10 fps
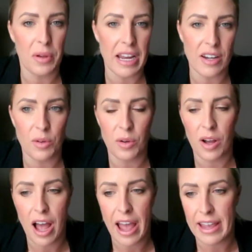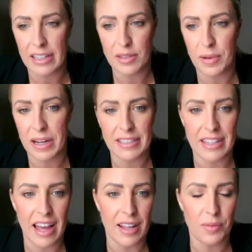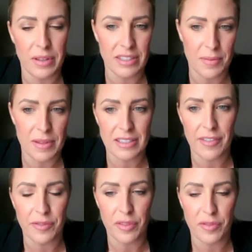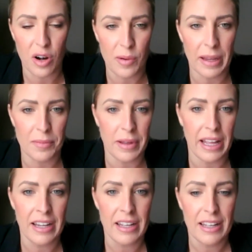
and I know I experienced that with some of the stuff with farming, but,